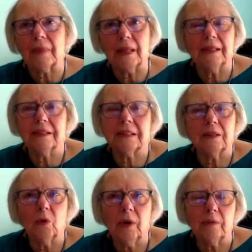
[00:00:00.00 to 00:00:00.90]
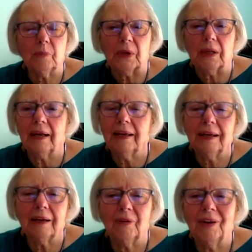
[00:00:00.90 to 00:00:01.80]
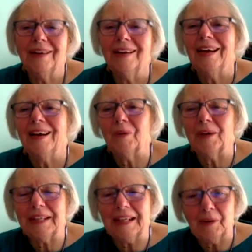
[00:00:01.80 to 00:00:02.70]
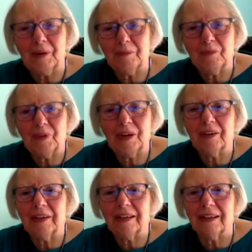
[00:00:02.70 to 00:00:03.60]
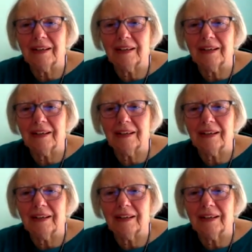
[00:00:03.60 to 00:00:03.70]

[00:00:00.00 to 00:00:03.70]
is incredible. Right now, I'm very